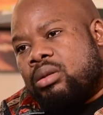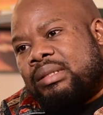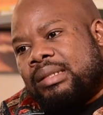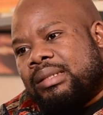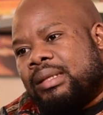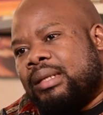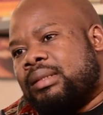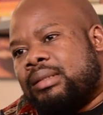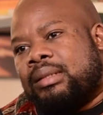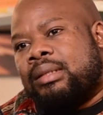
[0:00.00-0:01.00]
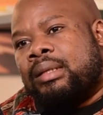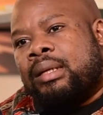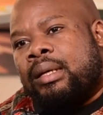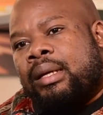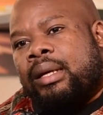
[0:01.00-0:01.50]
consistent
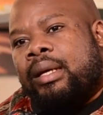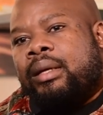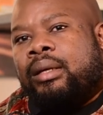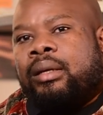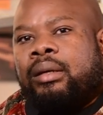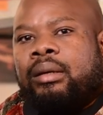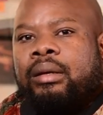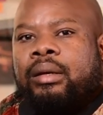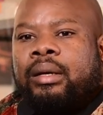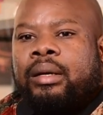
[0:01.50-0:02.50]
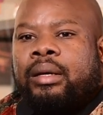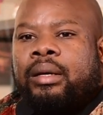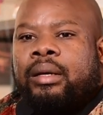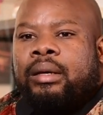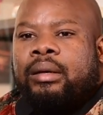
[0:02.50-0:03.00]
in
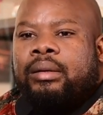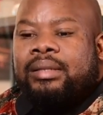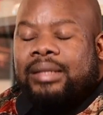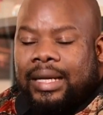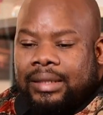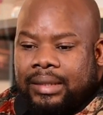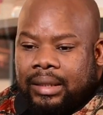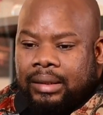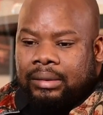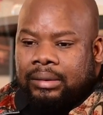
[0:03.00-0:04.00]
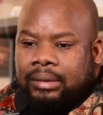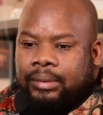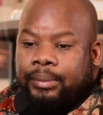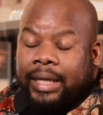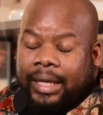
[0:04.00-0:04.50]
uh, starting,
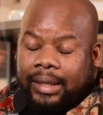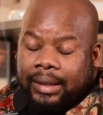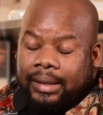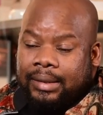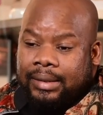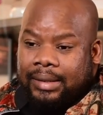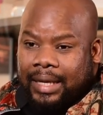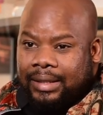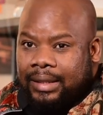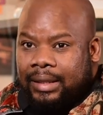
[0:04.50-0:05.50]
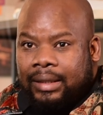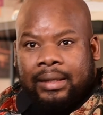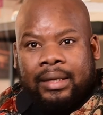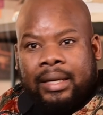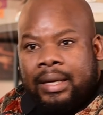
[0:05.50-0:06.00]
planning,
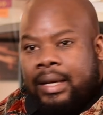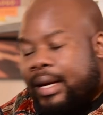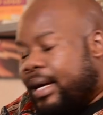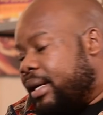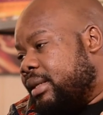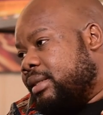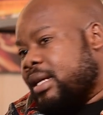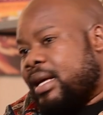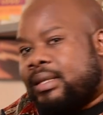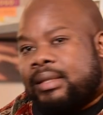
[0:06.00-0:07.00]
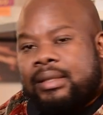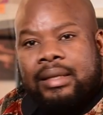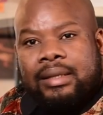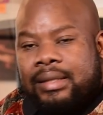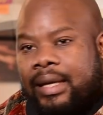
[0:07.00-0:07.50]
starting, and just
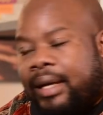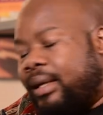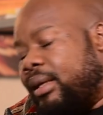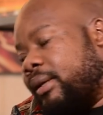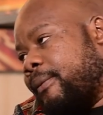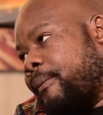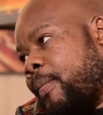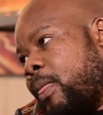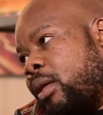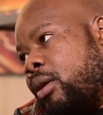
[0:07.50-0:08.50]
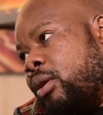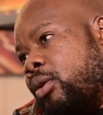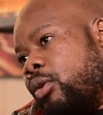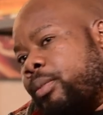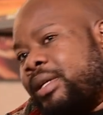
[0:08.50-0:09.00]
scaling.
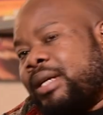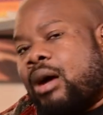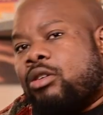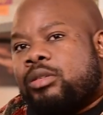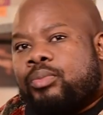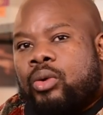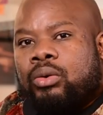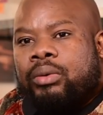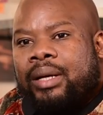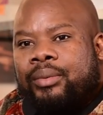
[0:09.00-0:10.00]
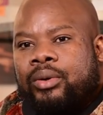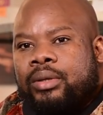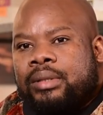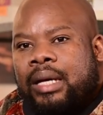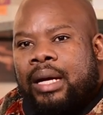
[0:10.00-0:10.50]
Mm-hmm. No matter how small we are,
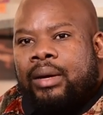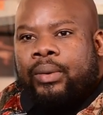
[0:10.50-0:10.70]
because I,